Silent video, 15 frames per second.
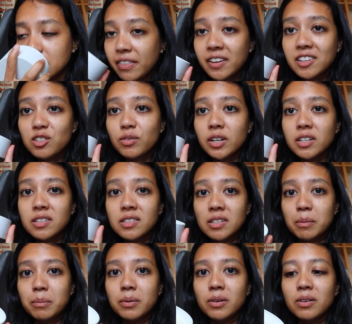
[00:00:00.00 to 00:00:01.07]
I think it's a very
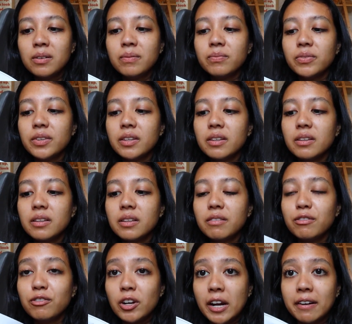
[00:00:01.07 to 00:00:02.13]
simple
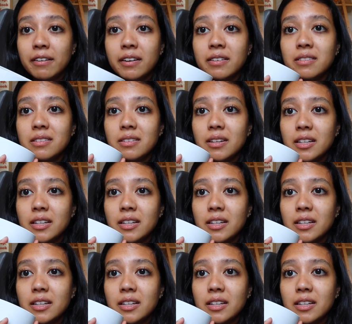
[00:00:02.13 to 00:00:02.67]
fragrance.